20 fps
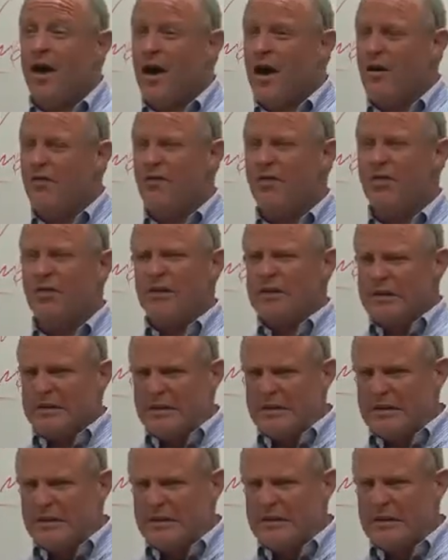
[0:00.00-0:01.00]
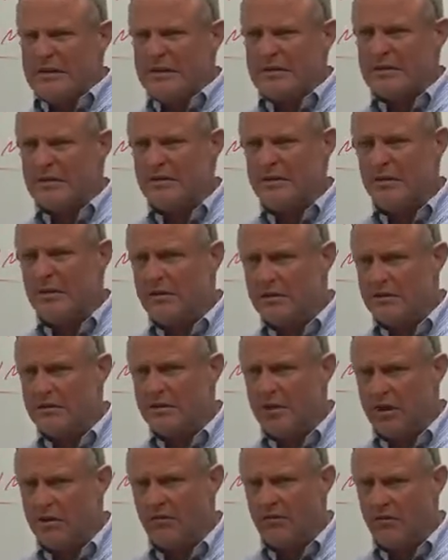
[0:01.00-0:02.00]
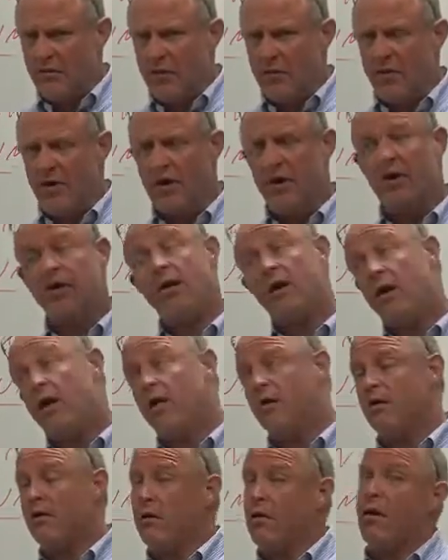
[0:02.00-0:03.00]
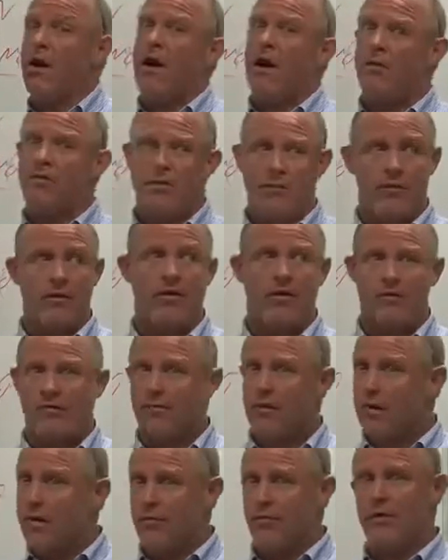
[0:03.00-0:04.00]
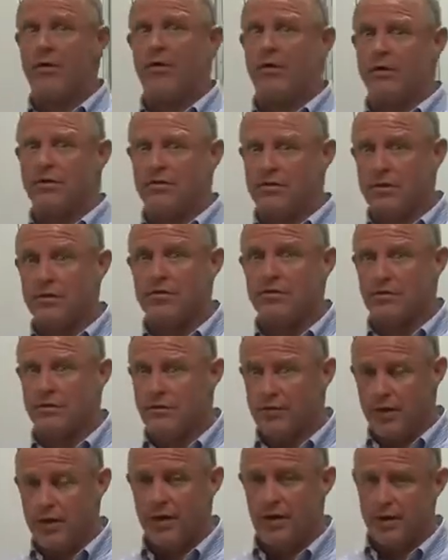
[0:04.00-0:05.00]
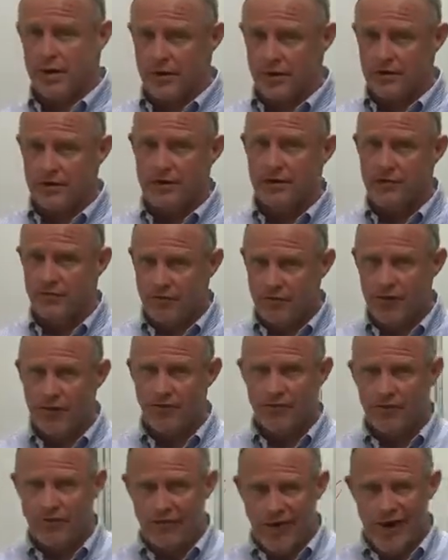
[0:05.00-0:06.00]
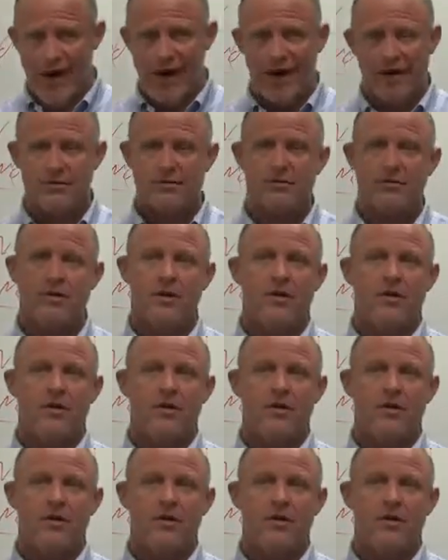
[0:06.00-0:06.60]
I've heard, oh, I was thinking 40. Oh, crap. Well, I'm glad we closed this one. We got to get this fixed fast.